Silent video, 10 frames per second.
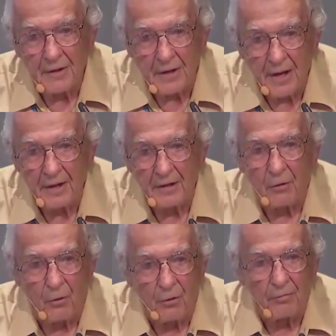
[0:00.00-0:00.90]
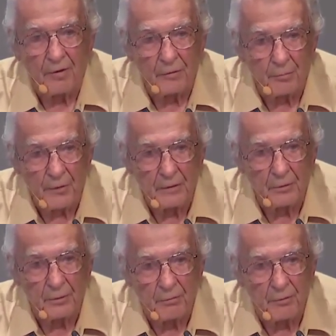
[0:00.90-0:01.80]
It can't always
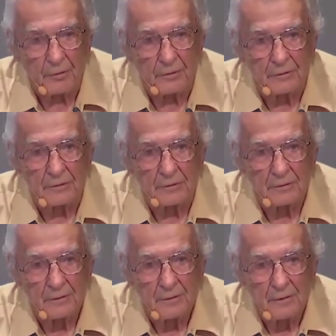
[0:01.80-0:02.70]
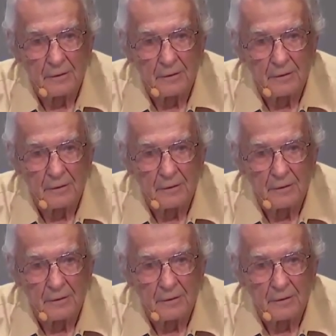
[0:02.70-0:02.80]
be to the worse.